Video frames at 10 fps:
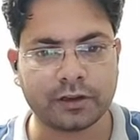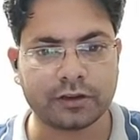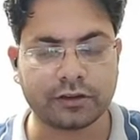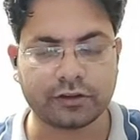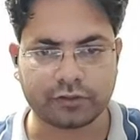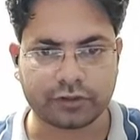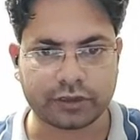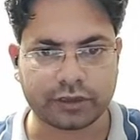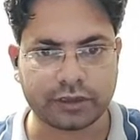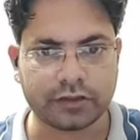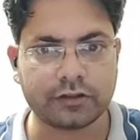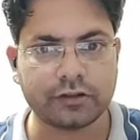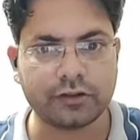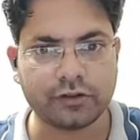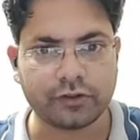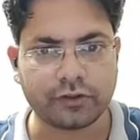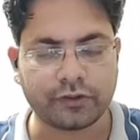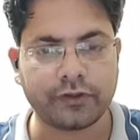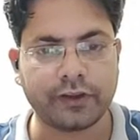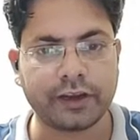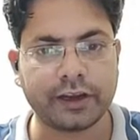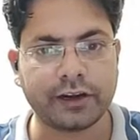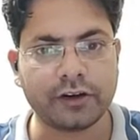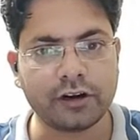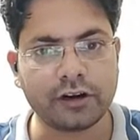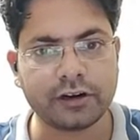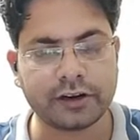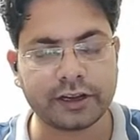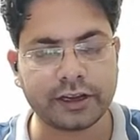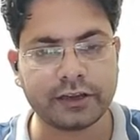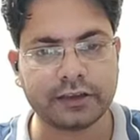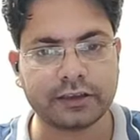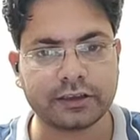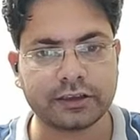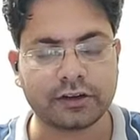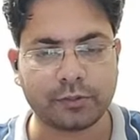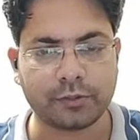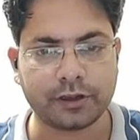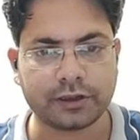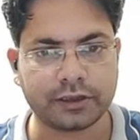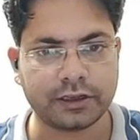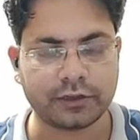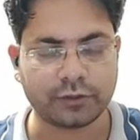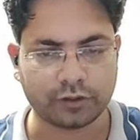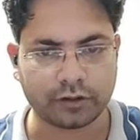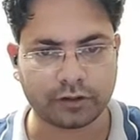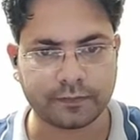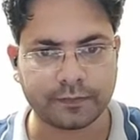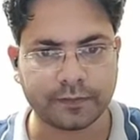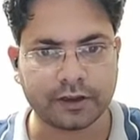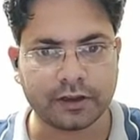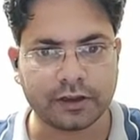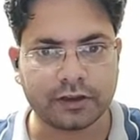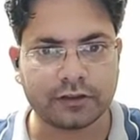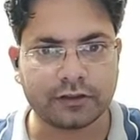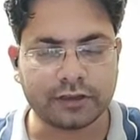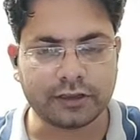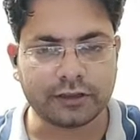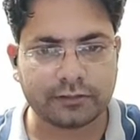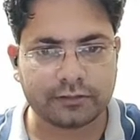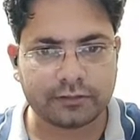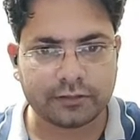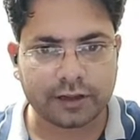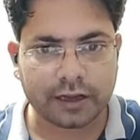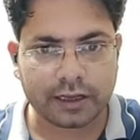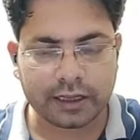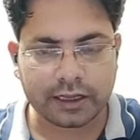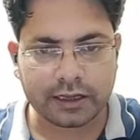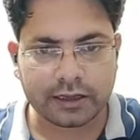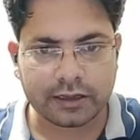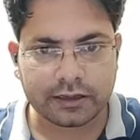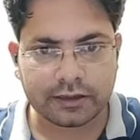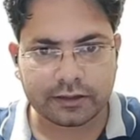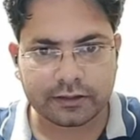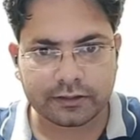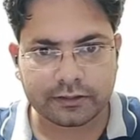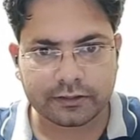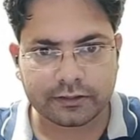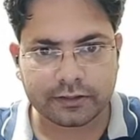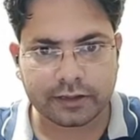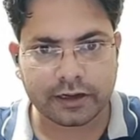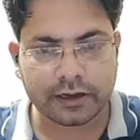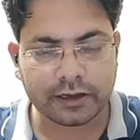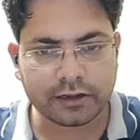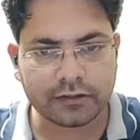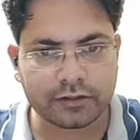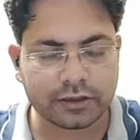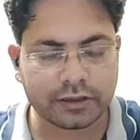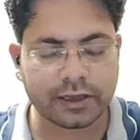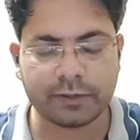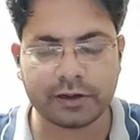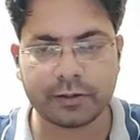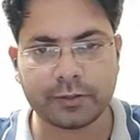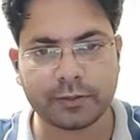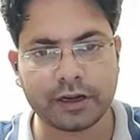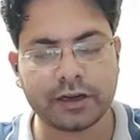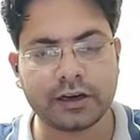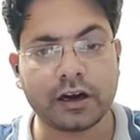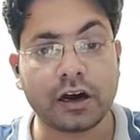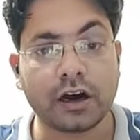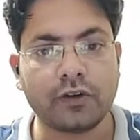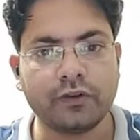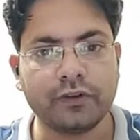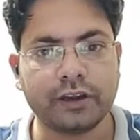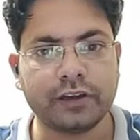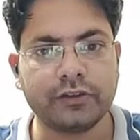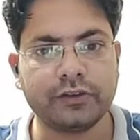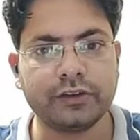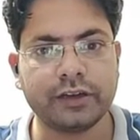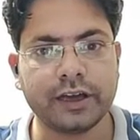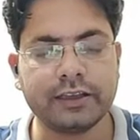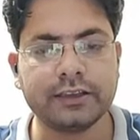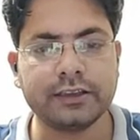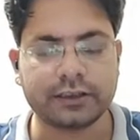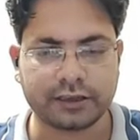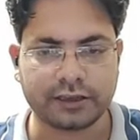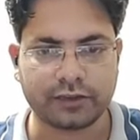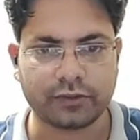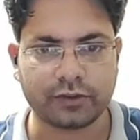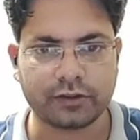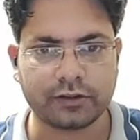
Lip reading: So the question is no, we cannot train such a complex network. So then again another question came in our mind, how we can utilize this network